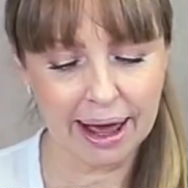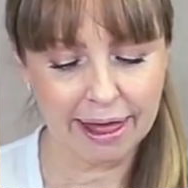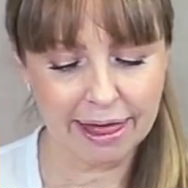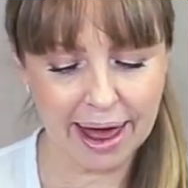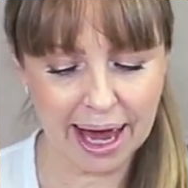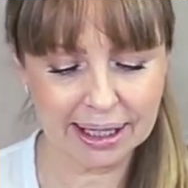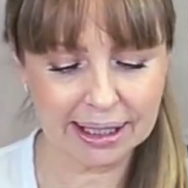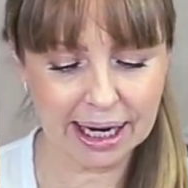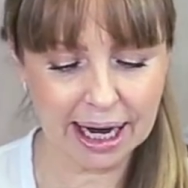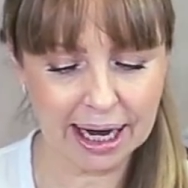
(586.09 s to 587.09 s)

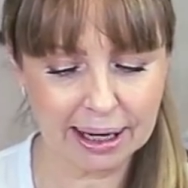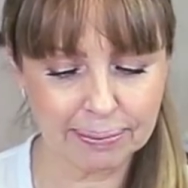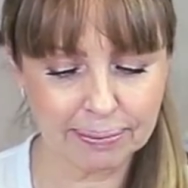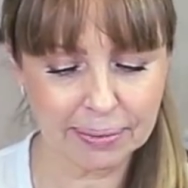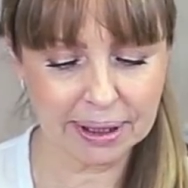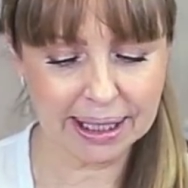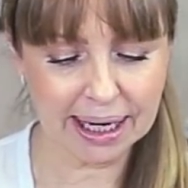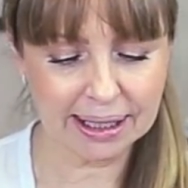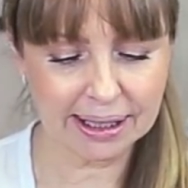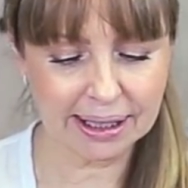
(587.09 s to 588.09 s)
that
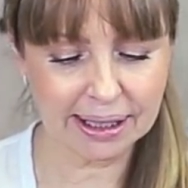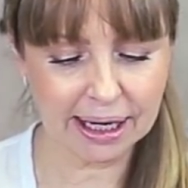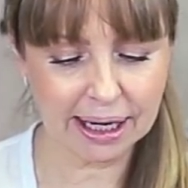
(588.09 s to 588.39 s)
does